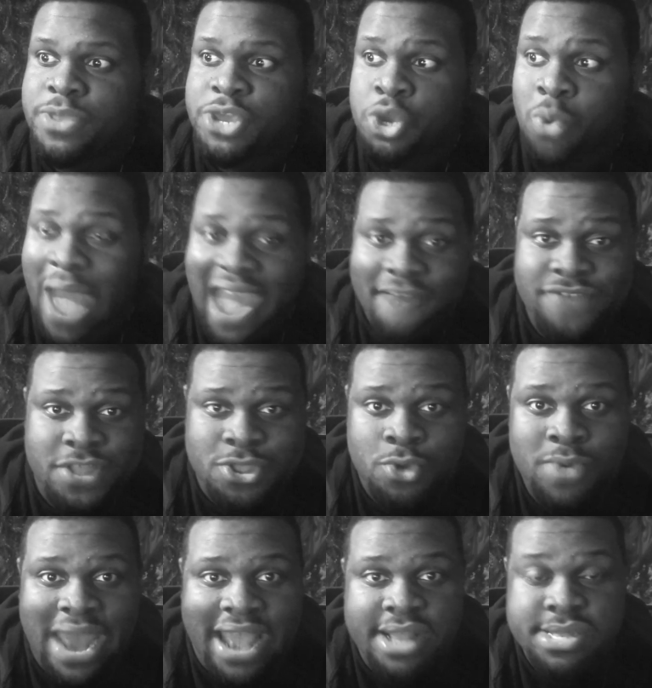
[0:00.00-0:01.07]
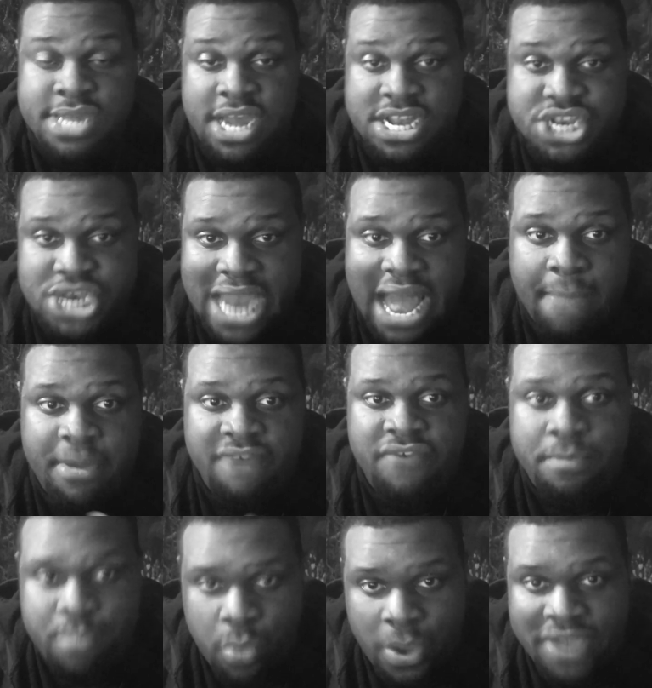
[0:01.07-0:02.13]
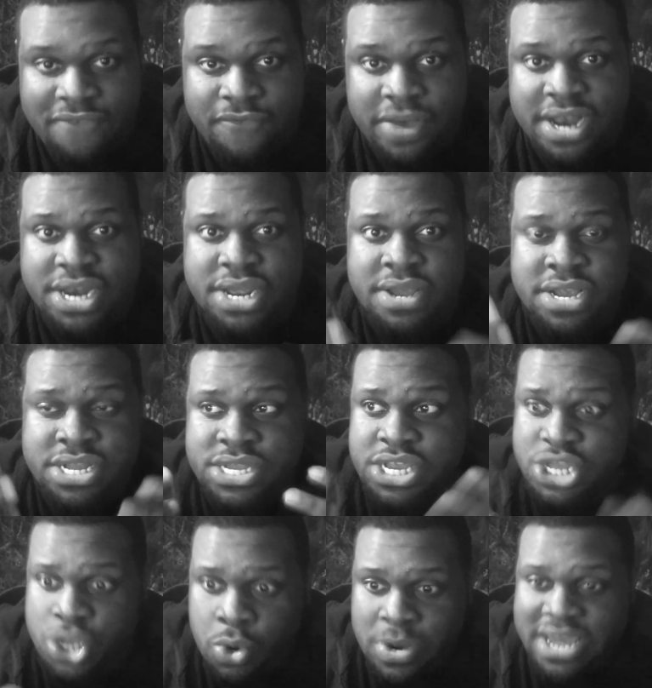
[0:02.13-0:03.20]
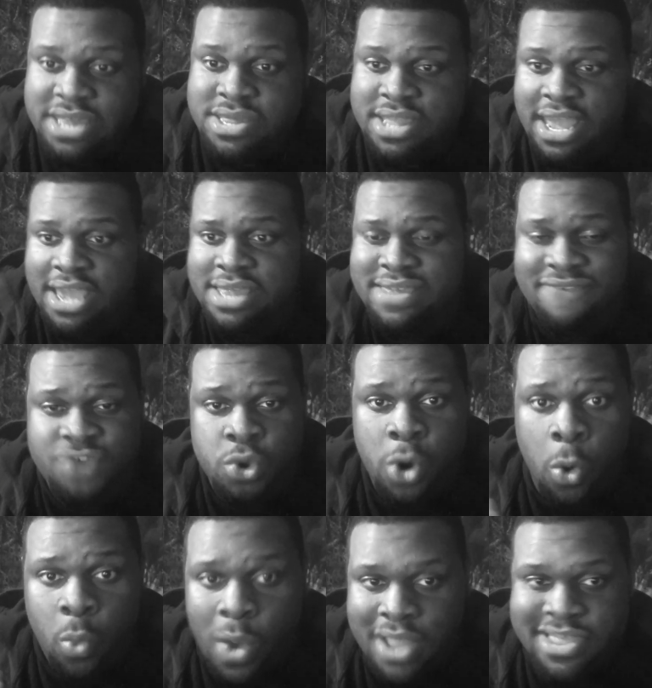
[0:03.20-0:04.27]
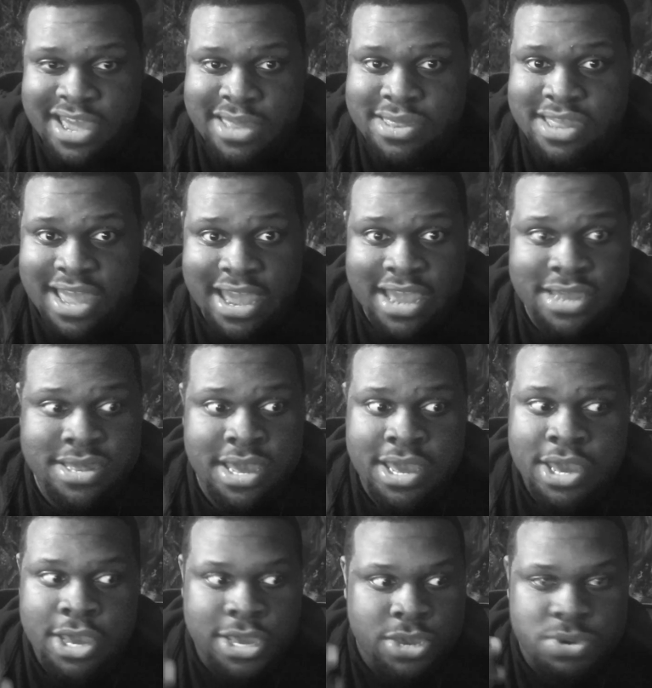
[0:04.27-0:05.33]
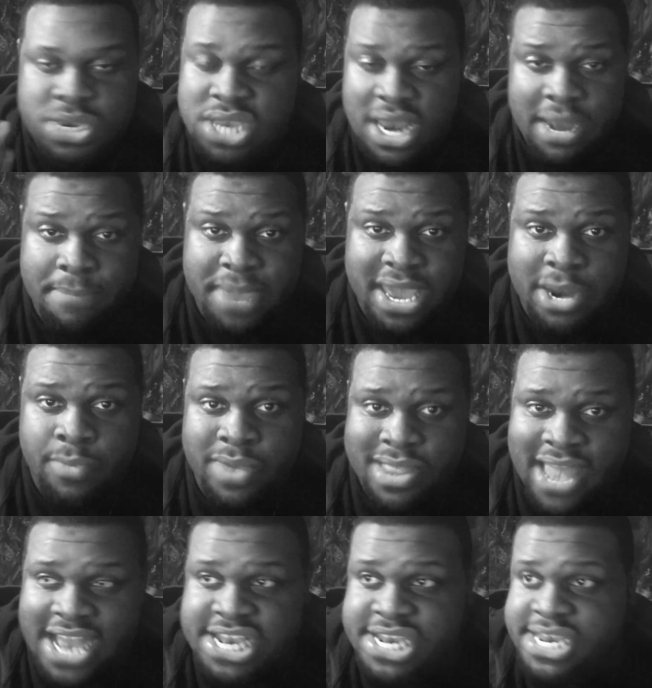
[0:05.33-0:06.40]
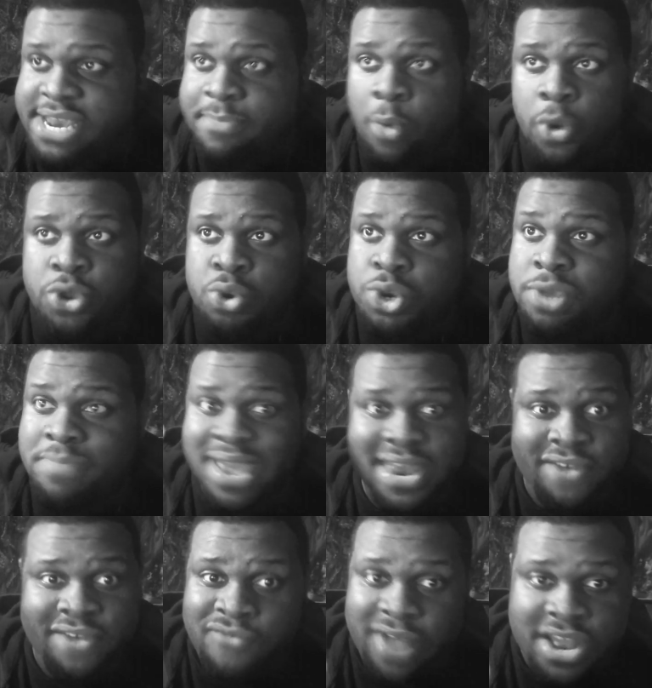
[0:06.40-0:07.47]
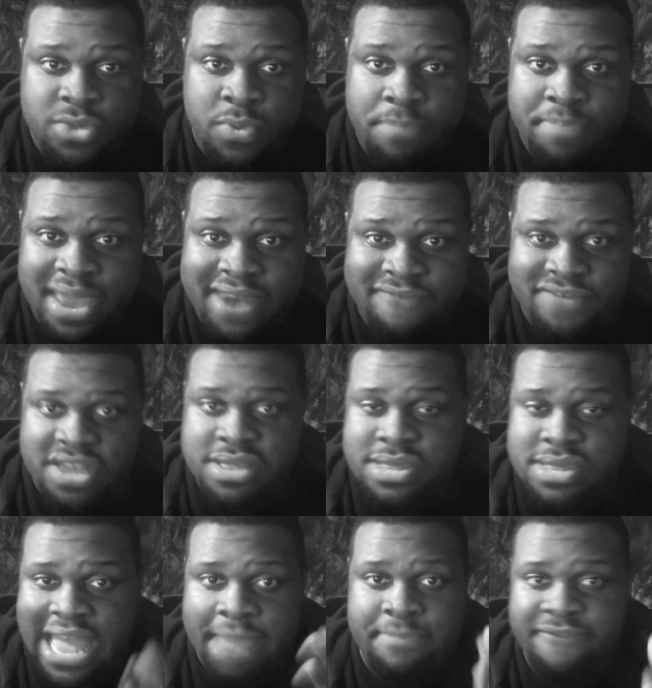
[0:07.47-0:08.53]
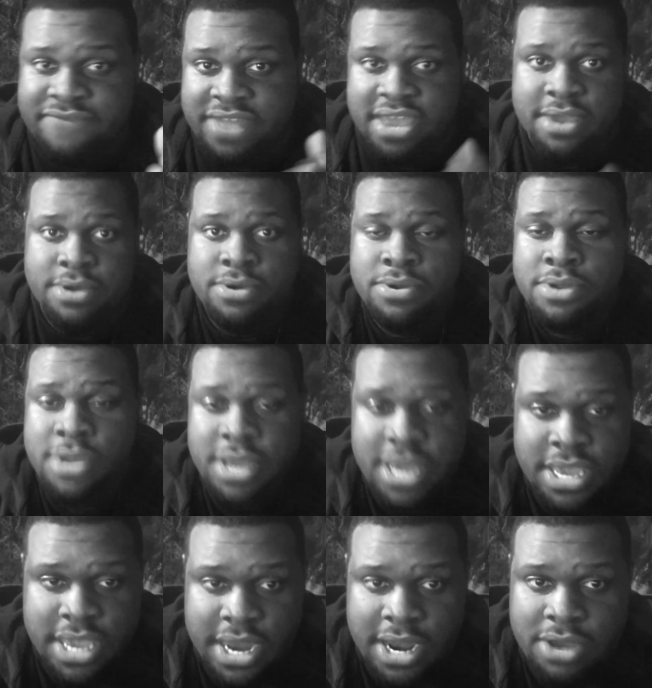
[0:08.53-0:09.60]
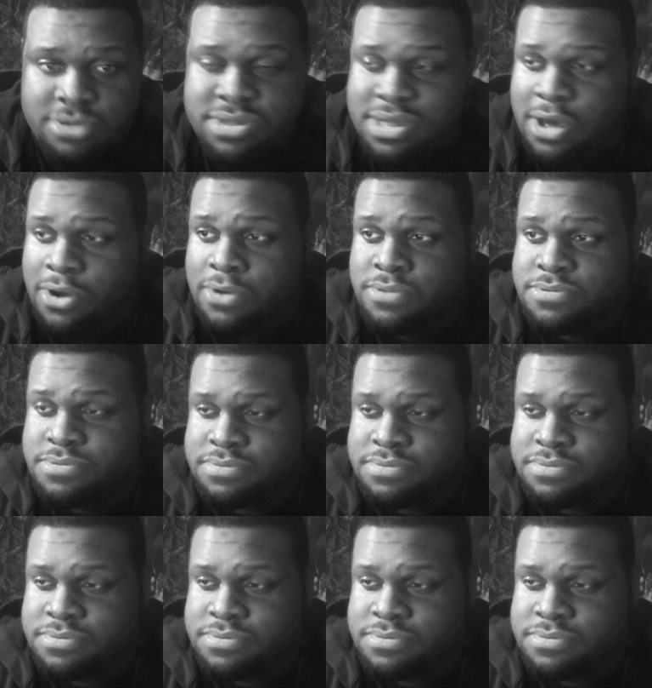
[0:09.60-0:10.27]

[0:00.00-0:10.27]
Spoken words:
you have to do that. It's a job of a boyfriend to do these things. If you don't want these things, you shouldn't be in a relationship, or you should be in a friends with benefits type of deal, you know. So,